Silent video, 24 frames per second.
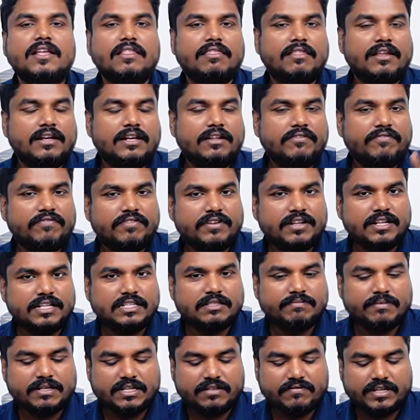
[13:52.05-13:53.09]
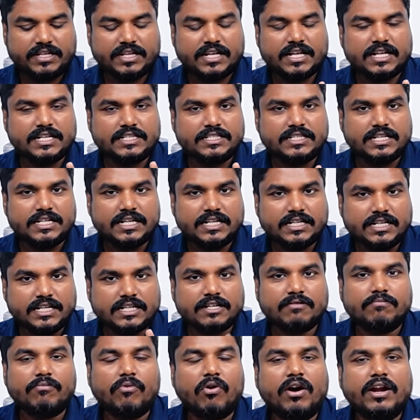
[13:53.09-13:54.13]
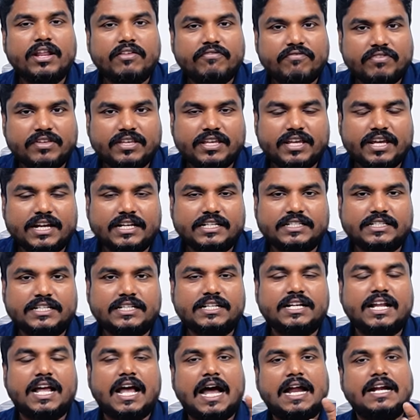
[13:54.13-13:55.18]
The difference between genetic modification